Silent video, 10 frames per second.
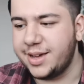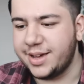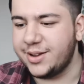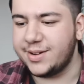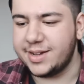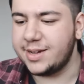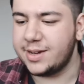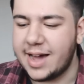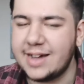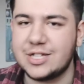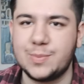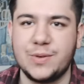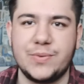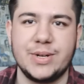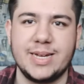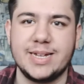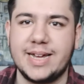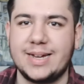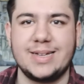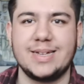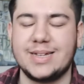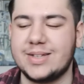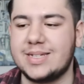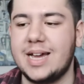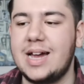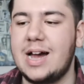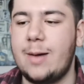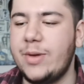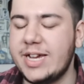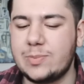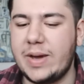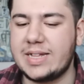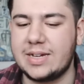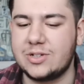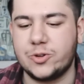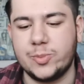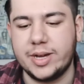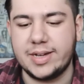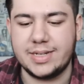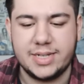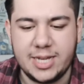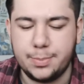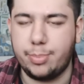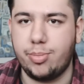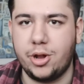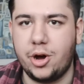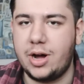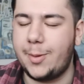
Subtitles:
it has to be funny, like, because I'm not expecting some deep plot.